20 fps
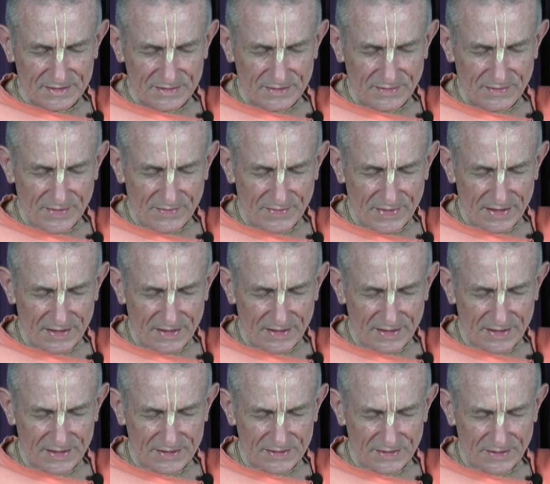So when we're
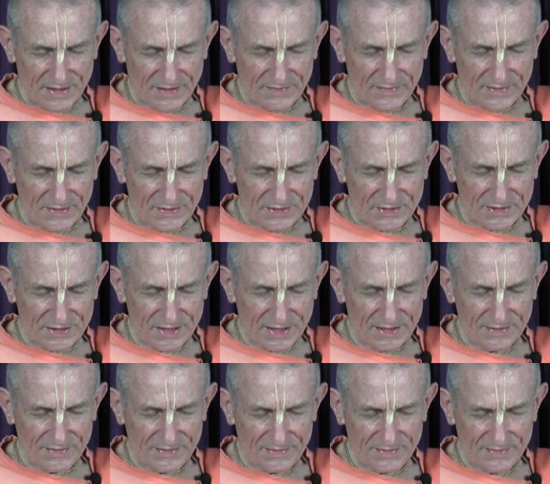learning to love
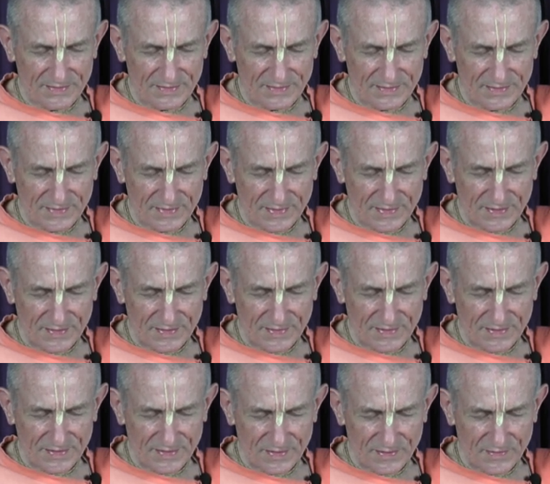Krishna,
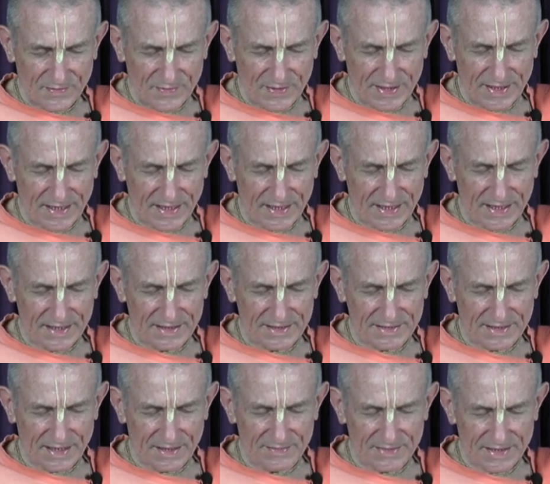we can get the
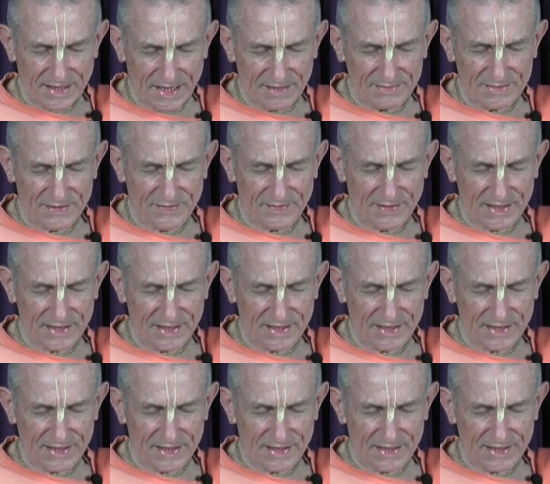same types of